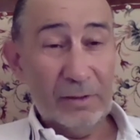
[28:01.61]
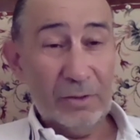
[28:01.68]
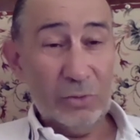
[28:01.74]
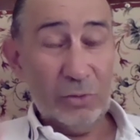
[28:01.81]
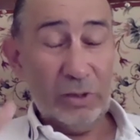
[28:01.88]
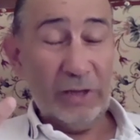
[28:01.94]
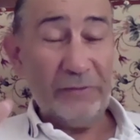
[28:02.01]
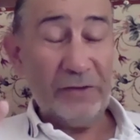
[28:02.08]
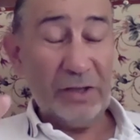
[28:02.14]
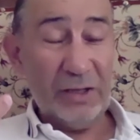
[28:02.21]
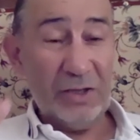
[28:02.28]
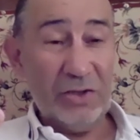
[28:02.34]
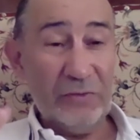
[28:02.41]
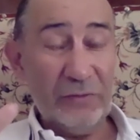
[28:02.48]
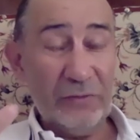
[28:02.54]
To have
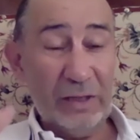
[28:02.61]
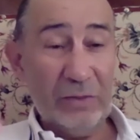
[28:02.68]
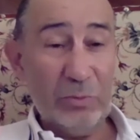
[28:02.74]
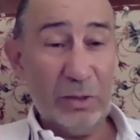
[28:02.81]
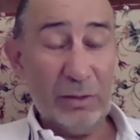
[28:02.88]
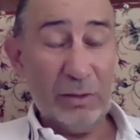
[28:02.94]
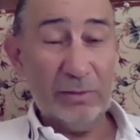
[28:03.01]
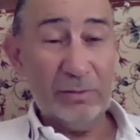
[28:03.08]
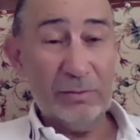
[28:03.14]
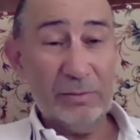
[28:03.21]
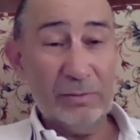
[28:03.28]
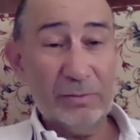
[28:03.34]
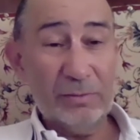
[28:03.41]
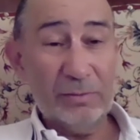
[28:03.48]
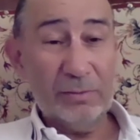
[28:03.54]
creative labor
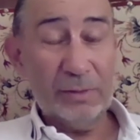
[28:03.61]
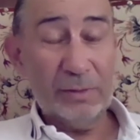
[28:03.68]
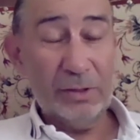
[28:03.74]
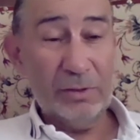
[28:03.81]
in